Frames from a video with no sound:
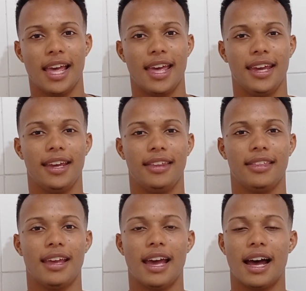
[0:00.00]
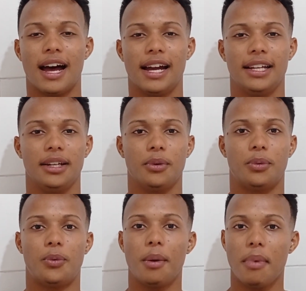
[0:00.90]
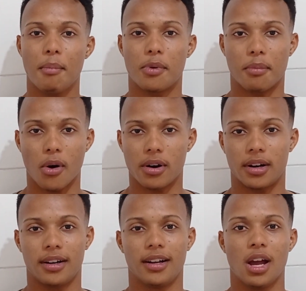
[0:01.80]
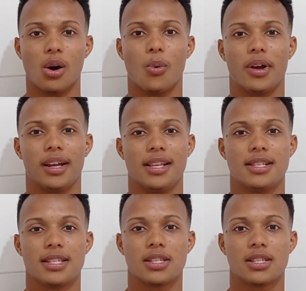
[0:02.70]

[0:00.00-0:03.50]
and I remember more when I